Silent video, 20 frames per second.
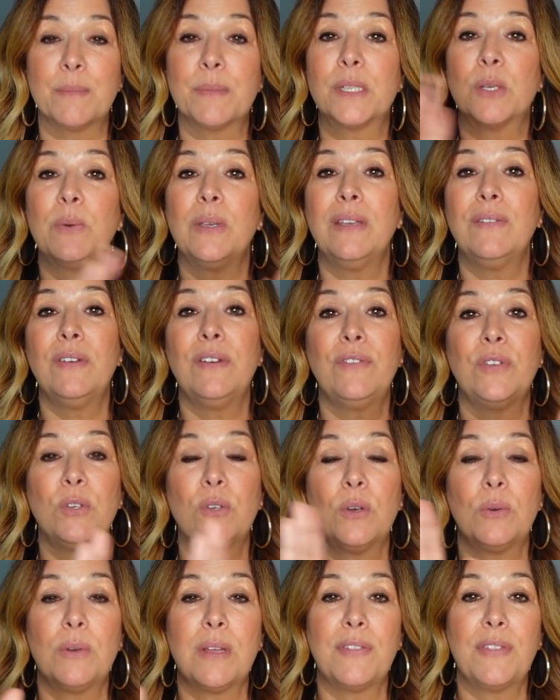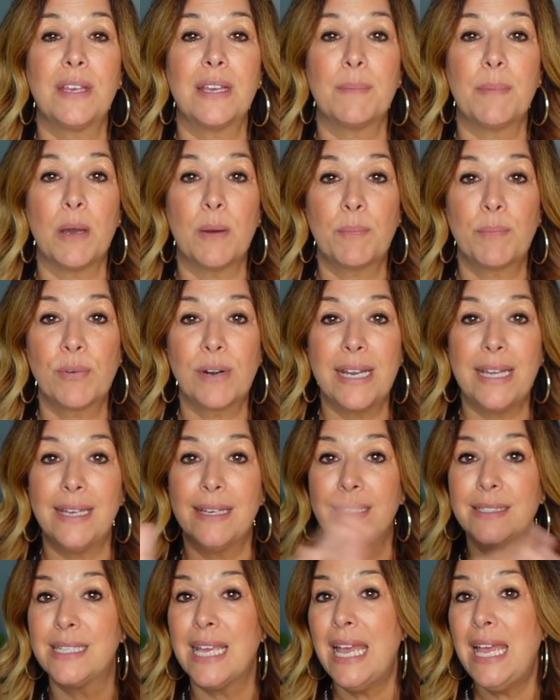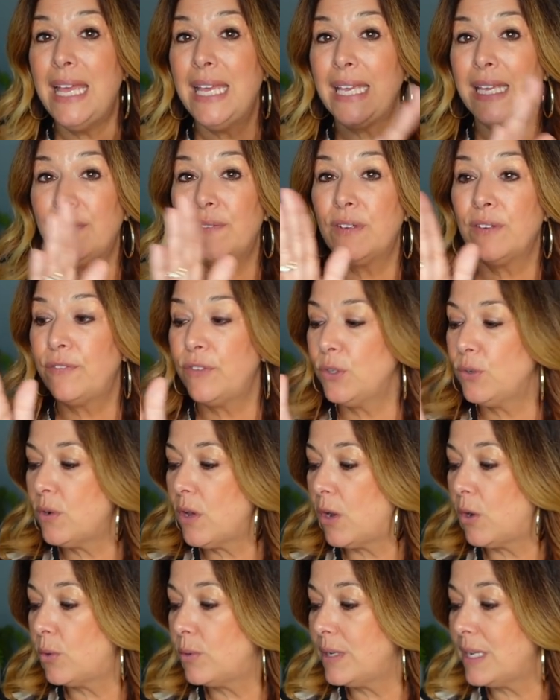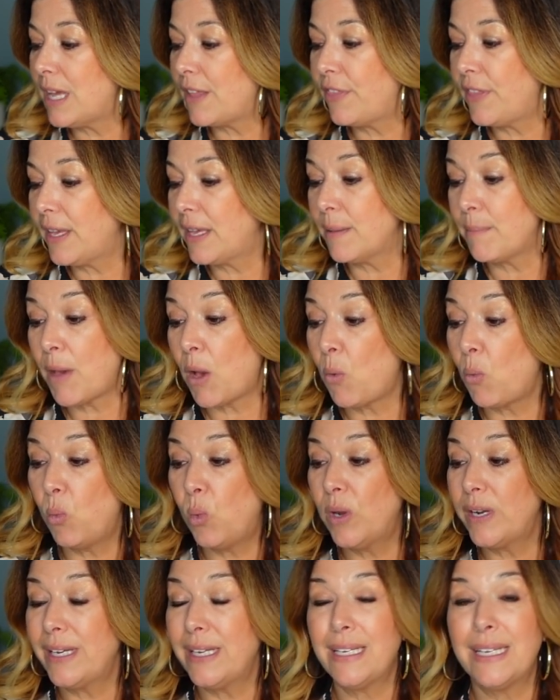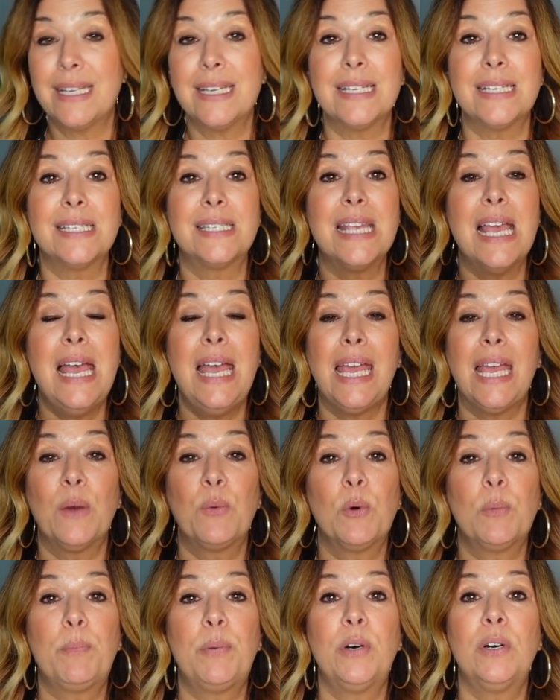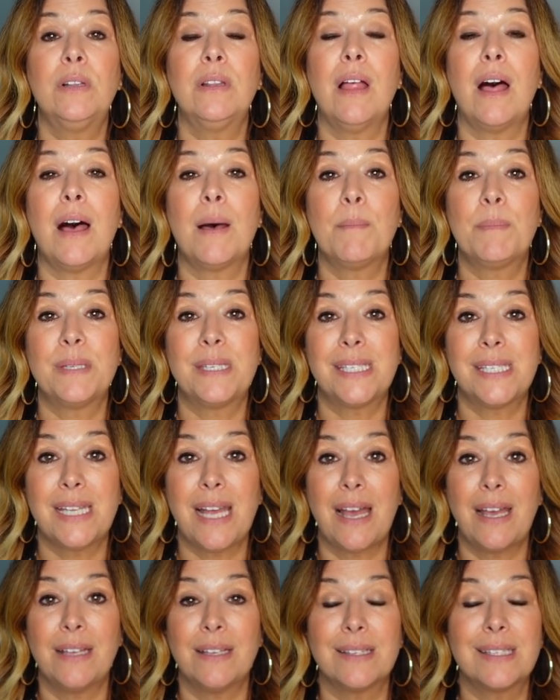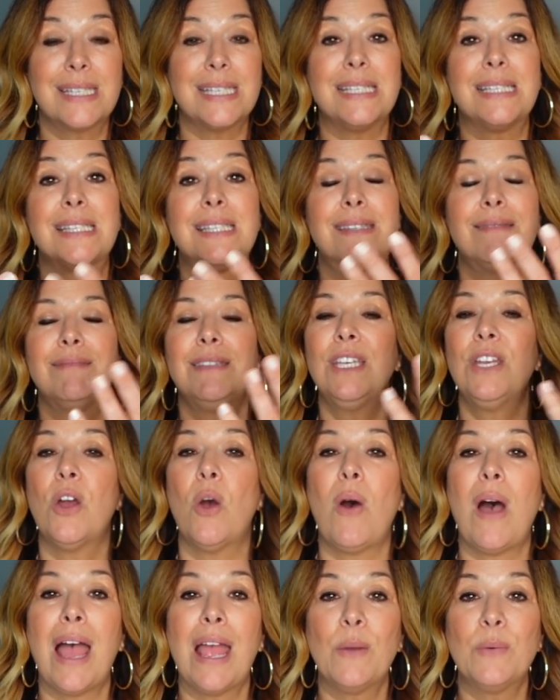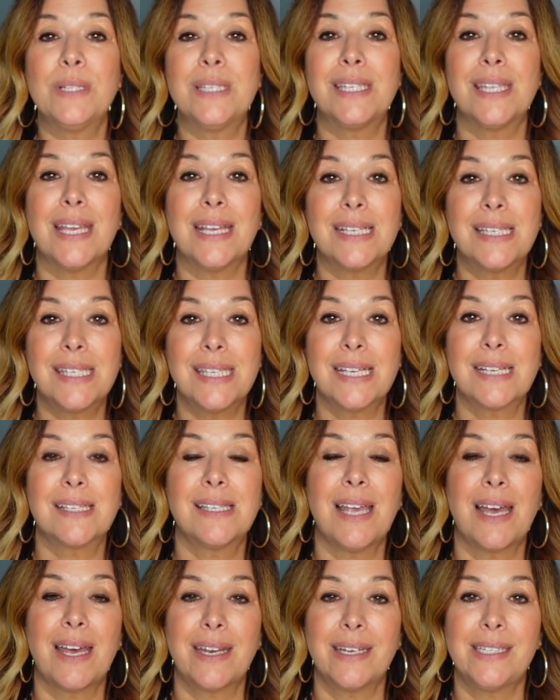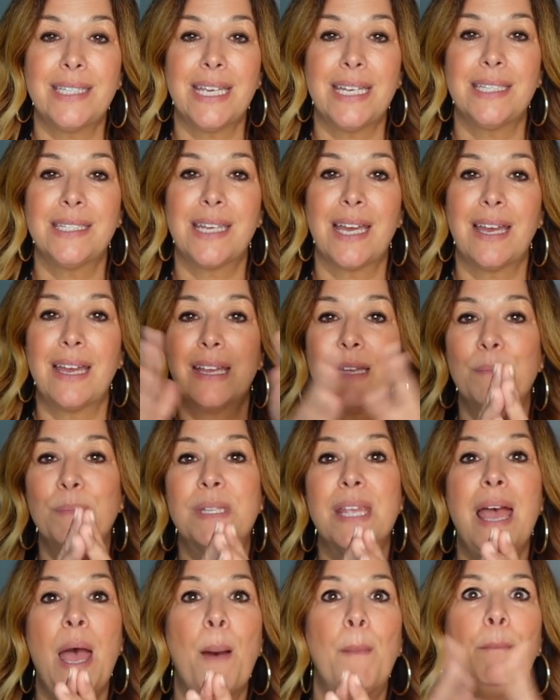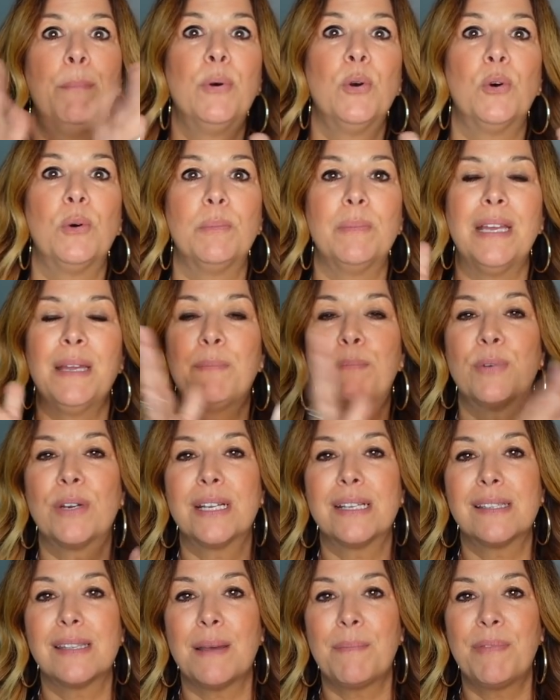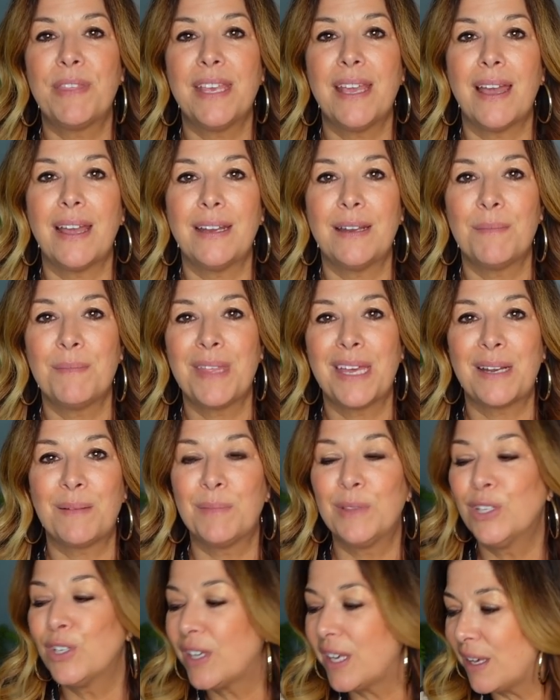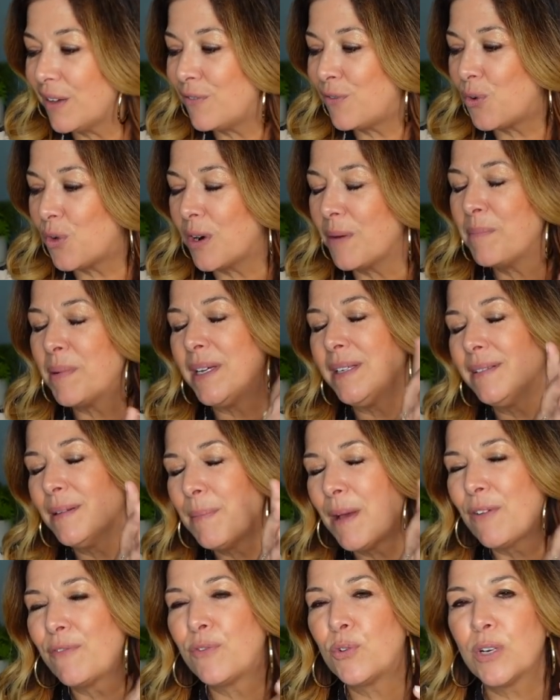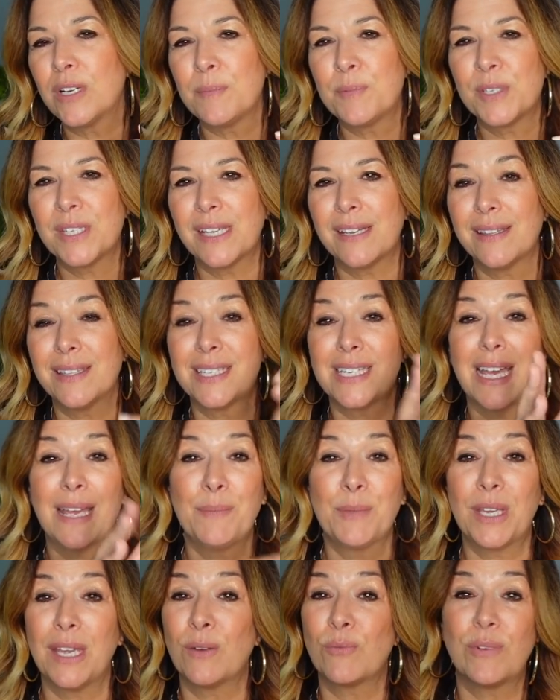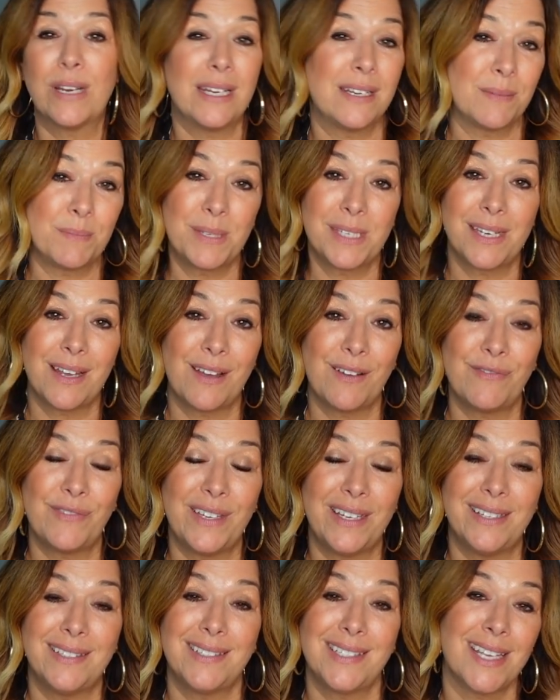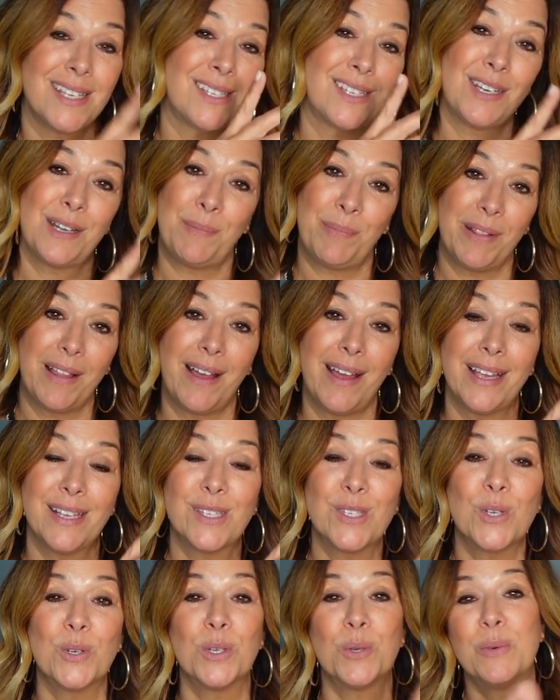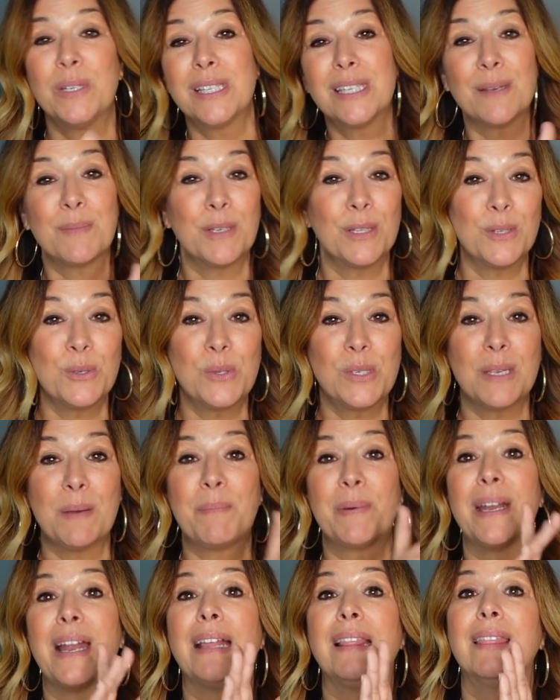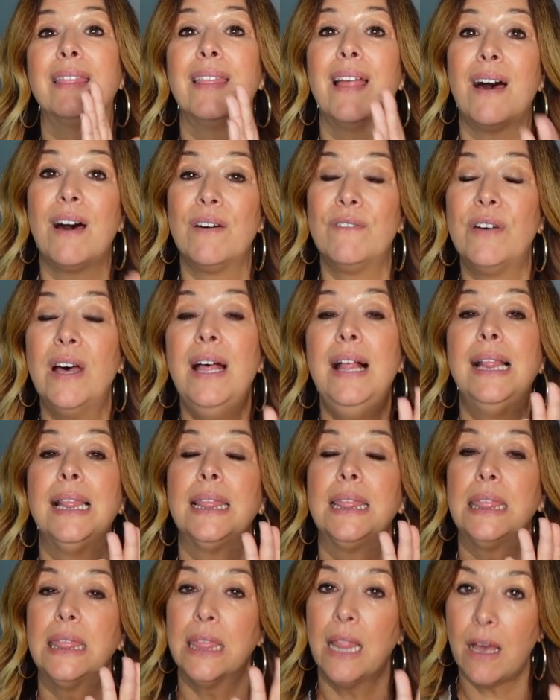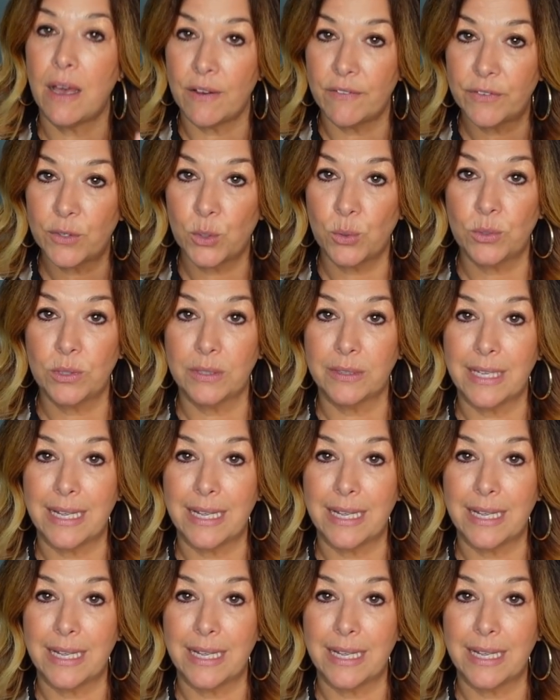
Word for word: So even if you know nothing about brand, even if you know nothing about what it is, it will pull up styles. And, you know, I would say six out of ten times, boom, it brings up the item that I'm looking for. But about forty percent of the time you get random stuff and it doesn't apply. So you win some, you lose some, but I love, love Google